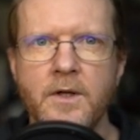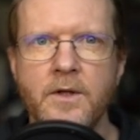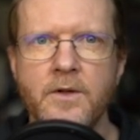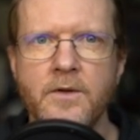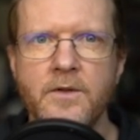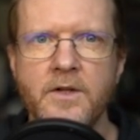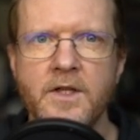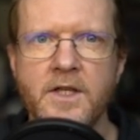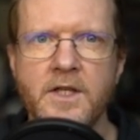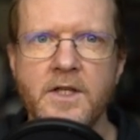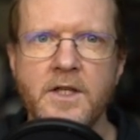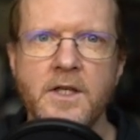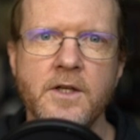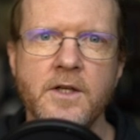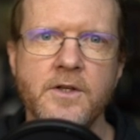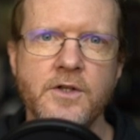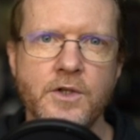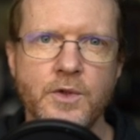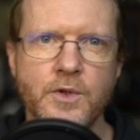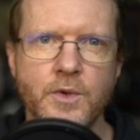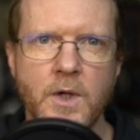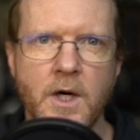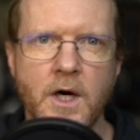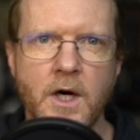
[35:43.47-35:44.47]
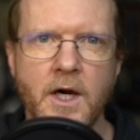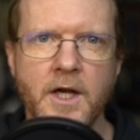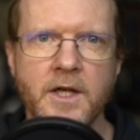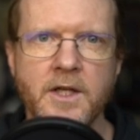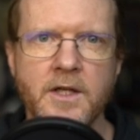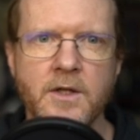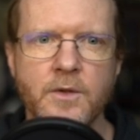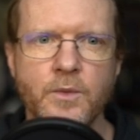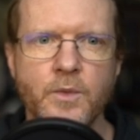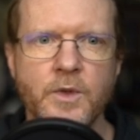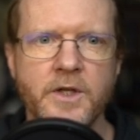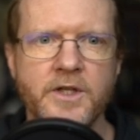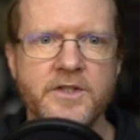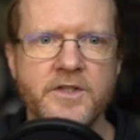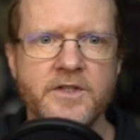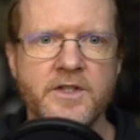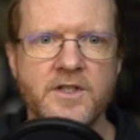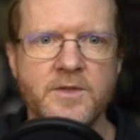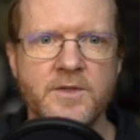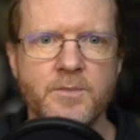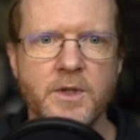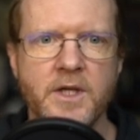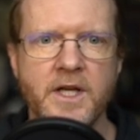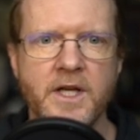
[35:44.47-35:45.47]
The UI, which
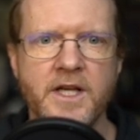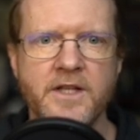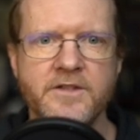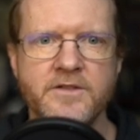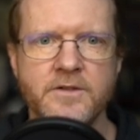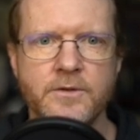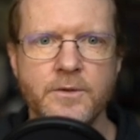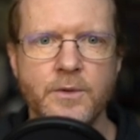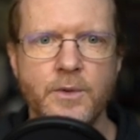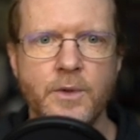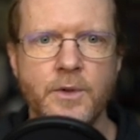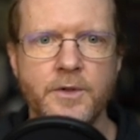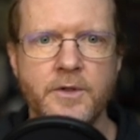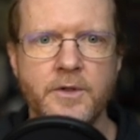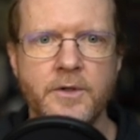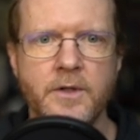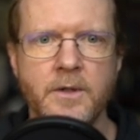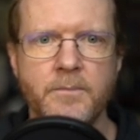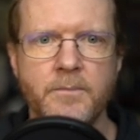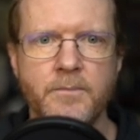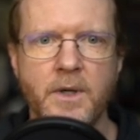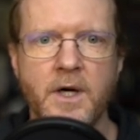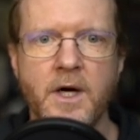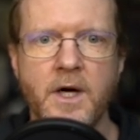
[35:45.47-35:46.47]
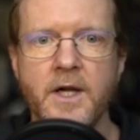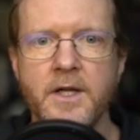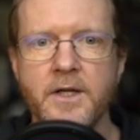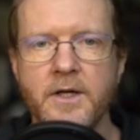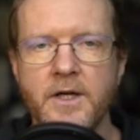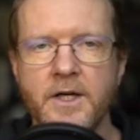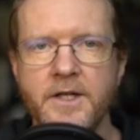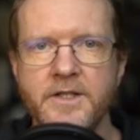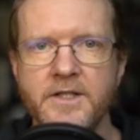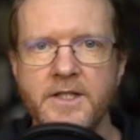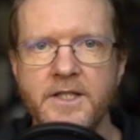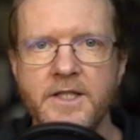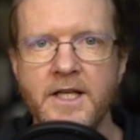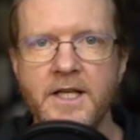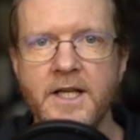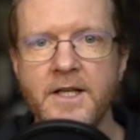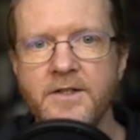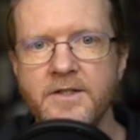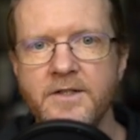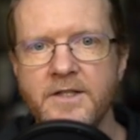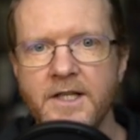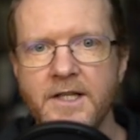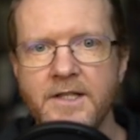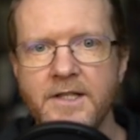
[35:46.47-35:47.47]
displays an order by ID
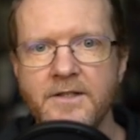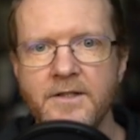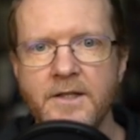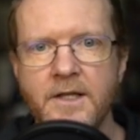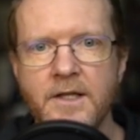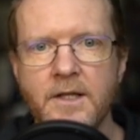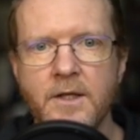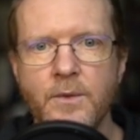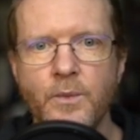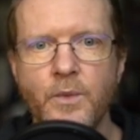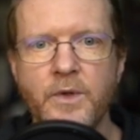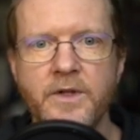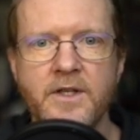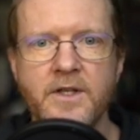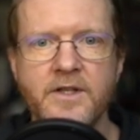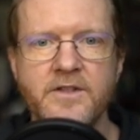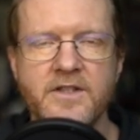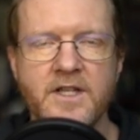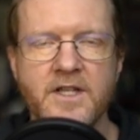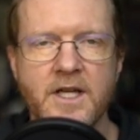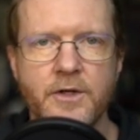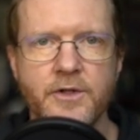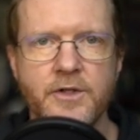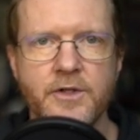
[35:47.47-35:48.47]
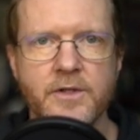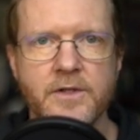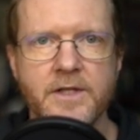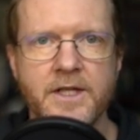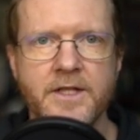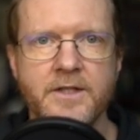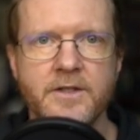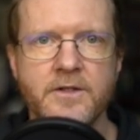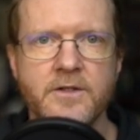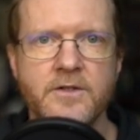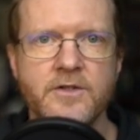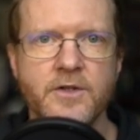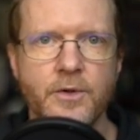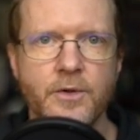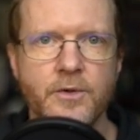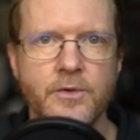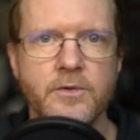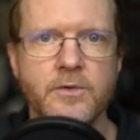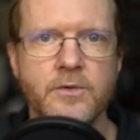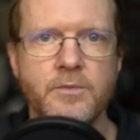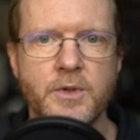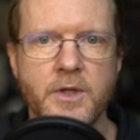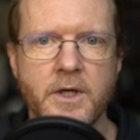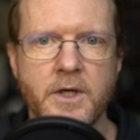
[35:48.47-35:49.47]
and date with its calculated
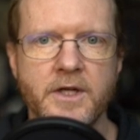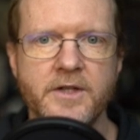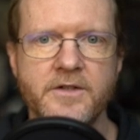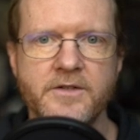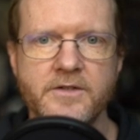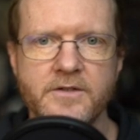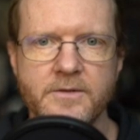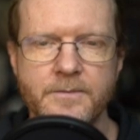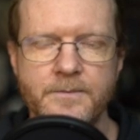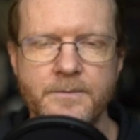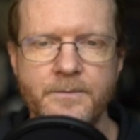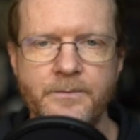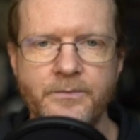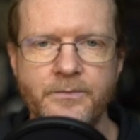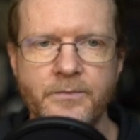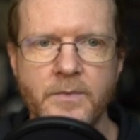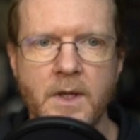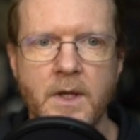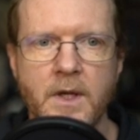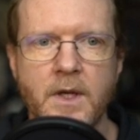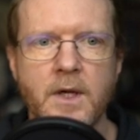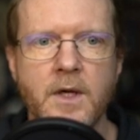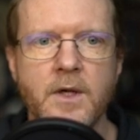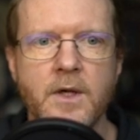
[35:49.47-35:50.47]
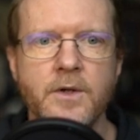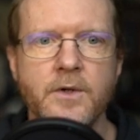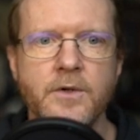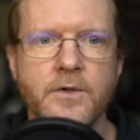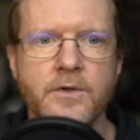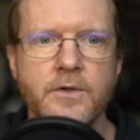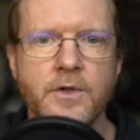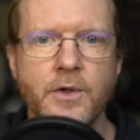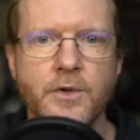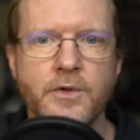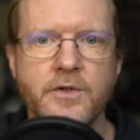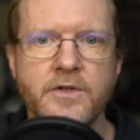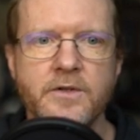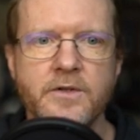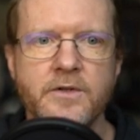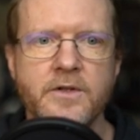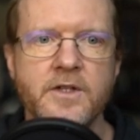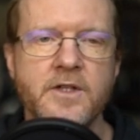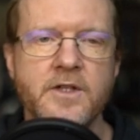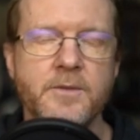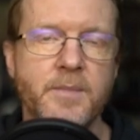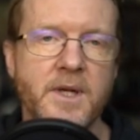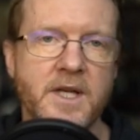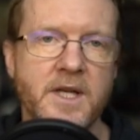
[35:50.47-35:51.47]
total price. Note the
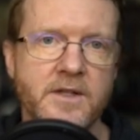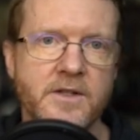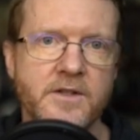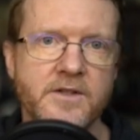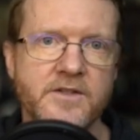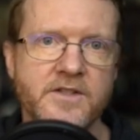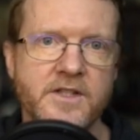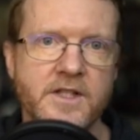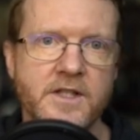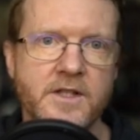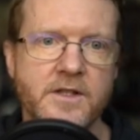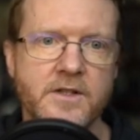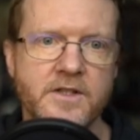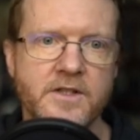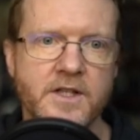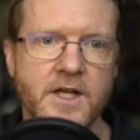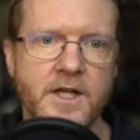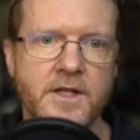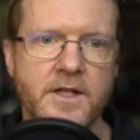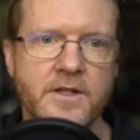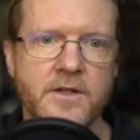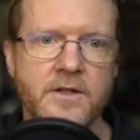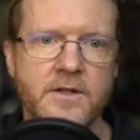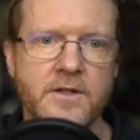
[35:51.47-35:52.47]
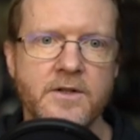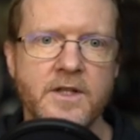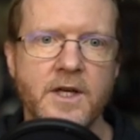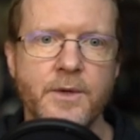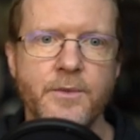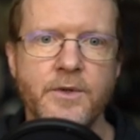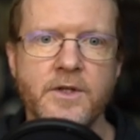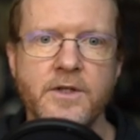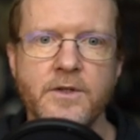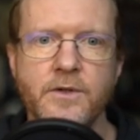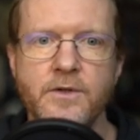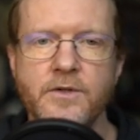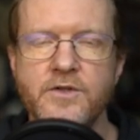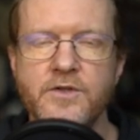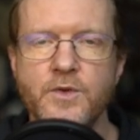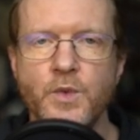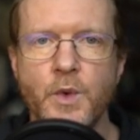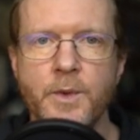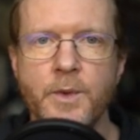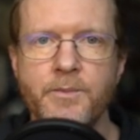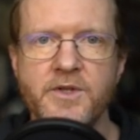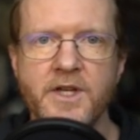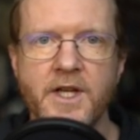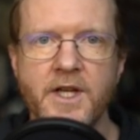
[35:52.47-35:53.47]
dependency container that we use
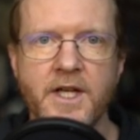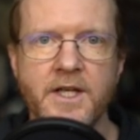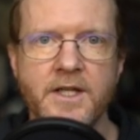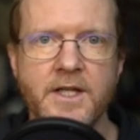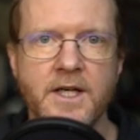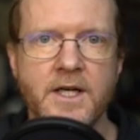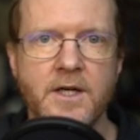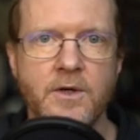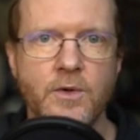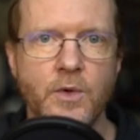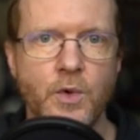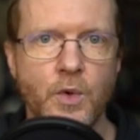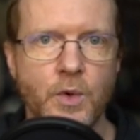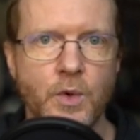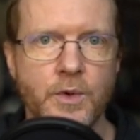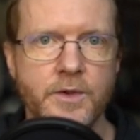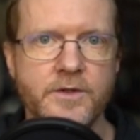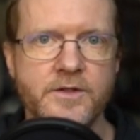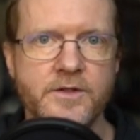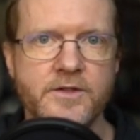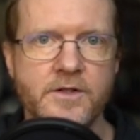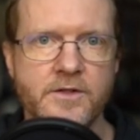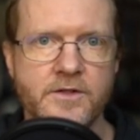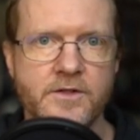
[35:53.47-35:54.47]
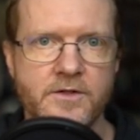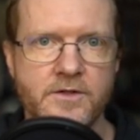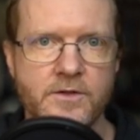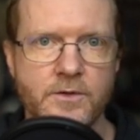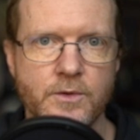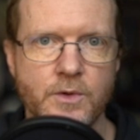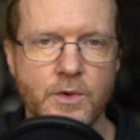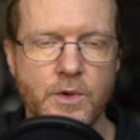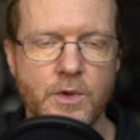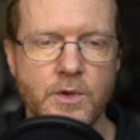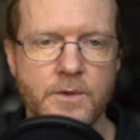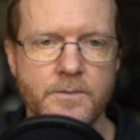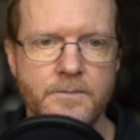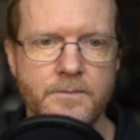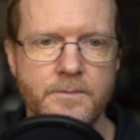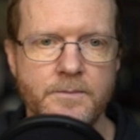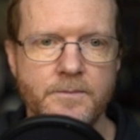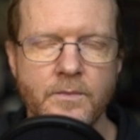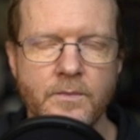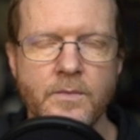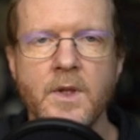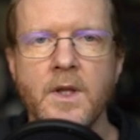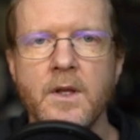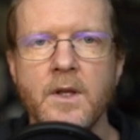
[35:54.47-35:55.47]
to obtain our orders store.
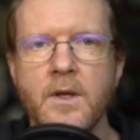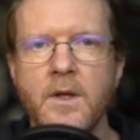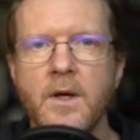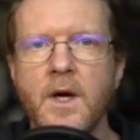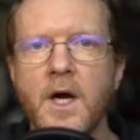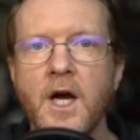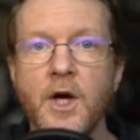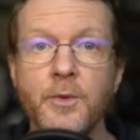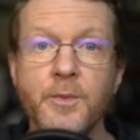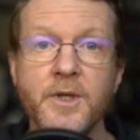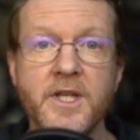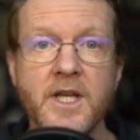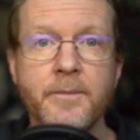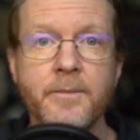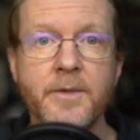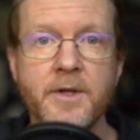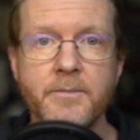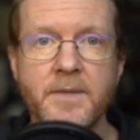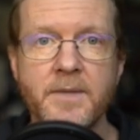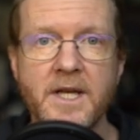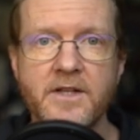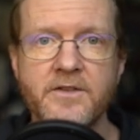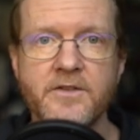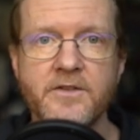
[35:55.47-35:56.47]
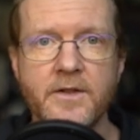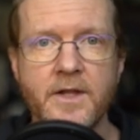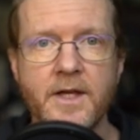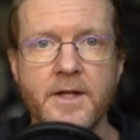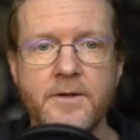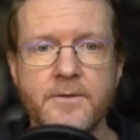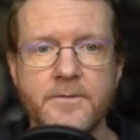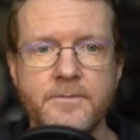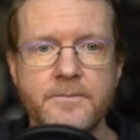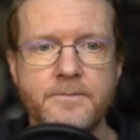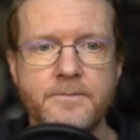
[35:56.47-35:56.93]
I'll be coming back to that.